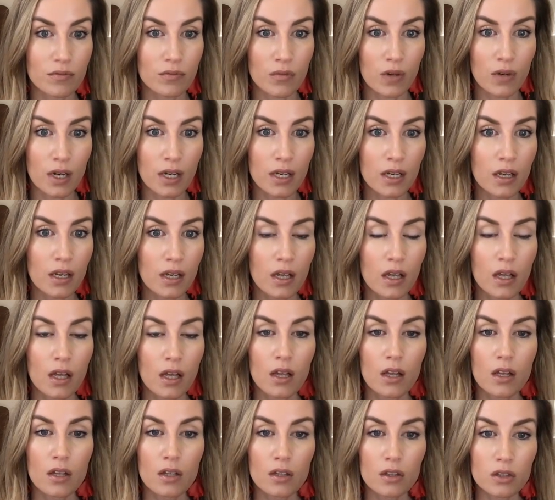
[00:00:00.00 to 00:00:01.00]
Right?
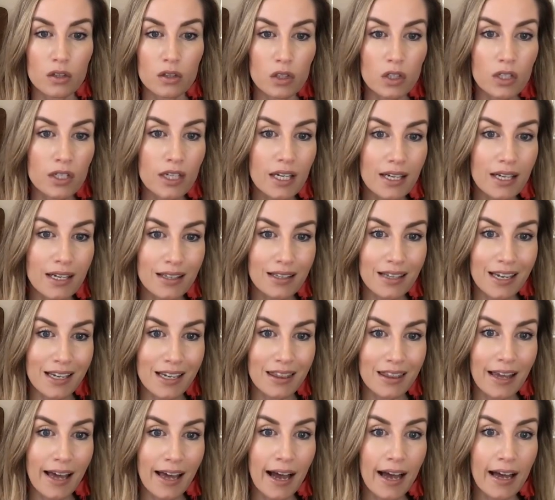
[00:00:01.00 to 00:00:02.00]
Look at it
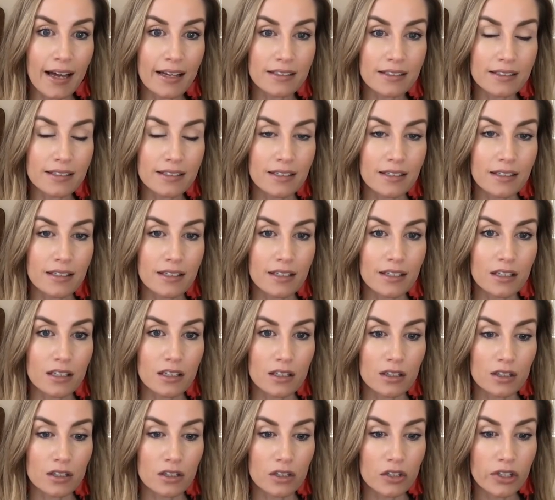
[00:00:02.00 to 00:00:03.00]
like that.
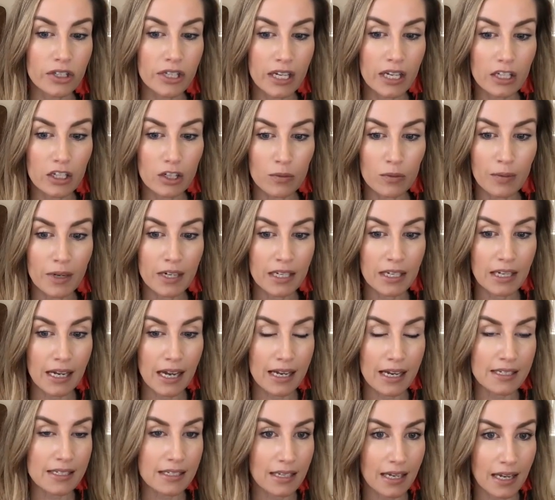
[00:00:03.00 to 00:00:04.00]
Look at your money
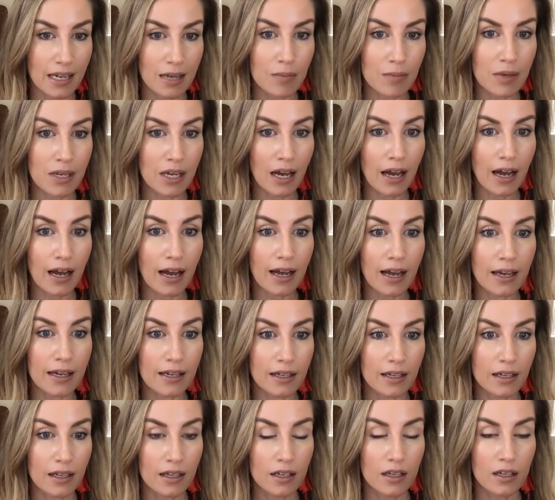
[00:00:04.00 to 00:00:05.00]
as a
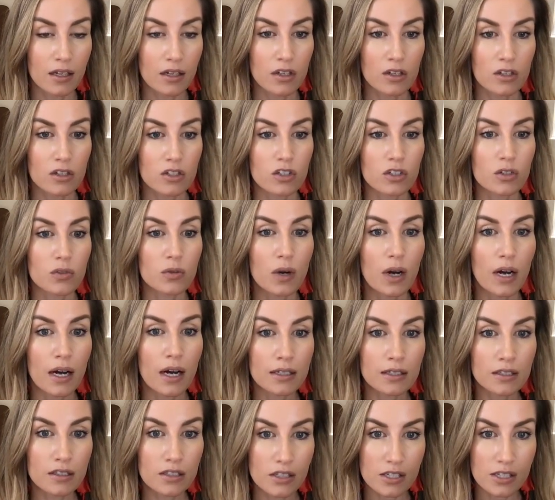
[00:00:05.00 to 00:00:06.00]
KPI to
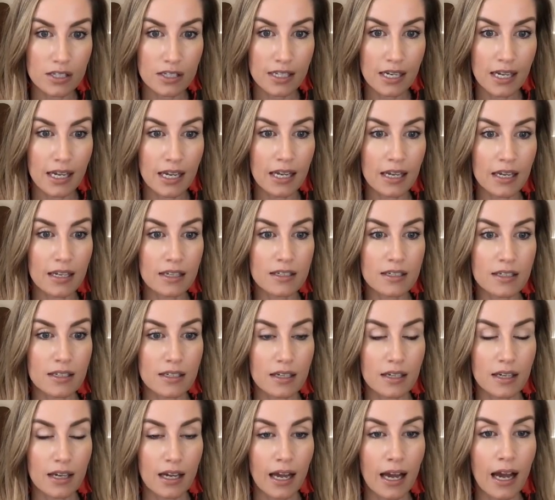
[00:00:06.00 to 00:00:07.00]
understand
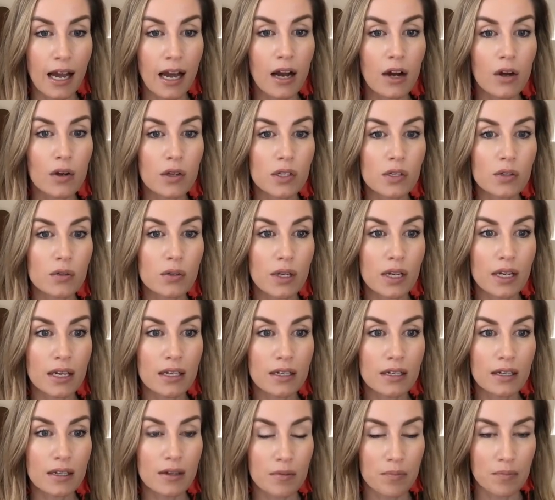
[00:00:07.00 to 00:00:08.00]
how you
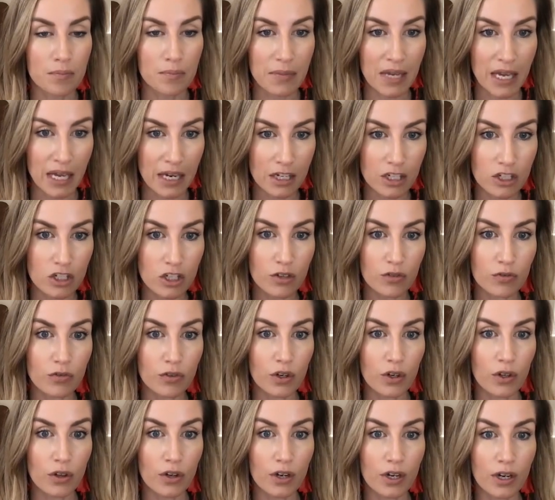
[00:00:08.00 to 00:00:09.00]
can manage it
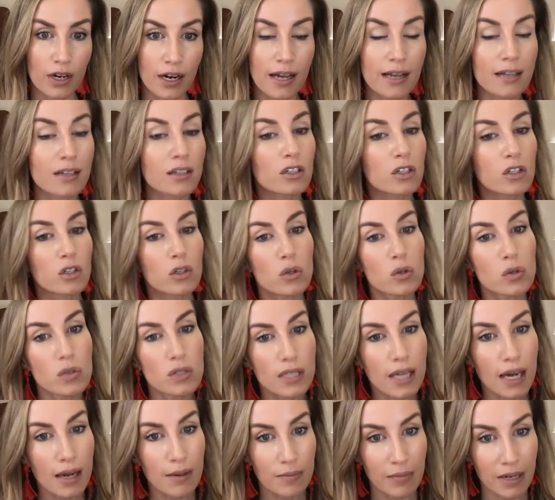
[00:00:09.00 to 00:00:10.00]
further and
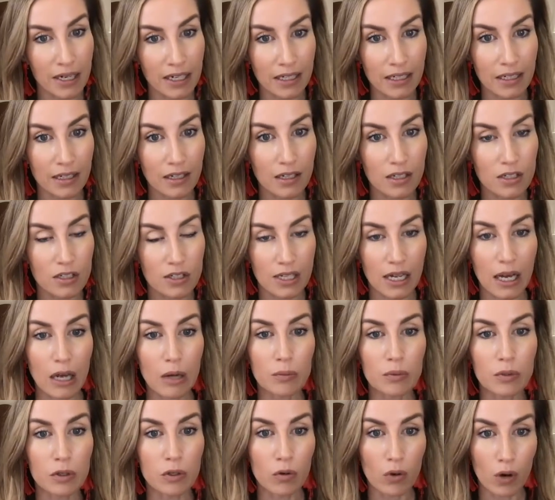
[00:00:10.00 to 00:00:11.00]
use that money to
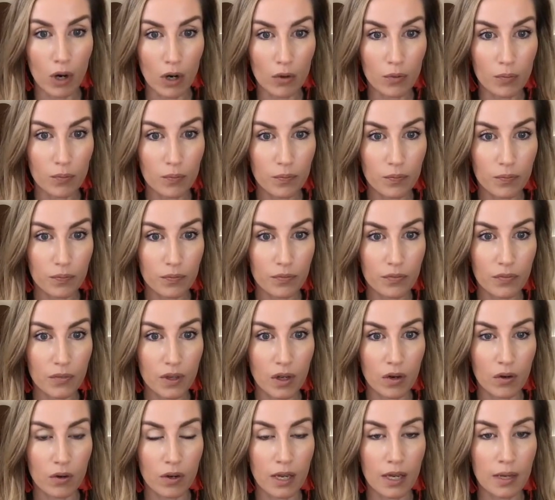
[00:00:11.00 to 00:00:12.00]
help you grow.
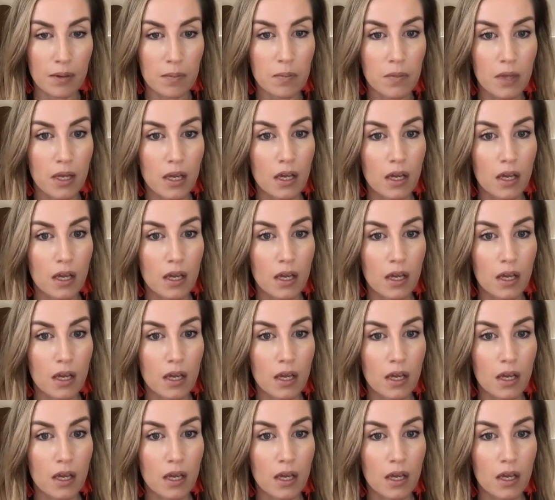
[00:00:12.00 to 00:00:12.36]
Okay.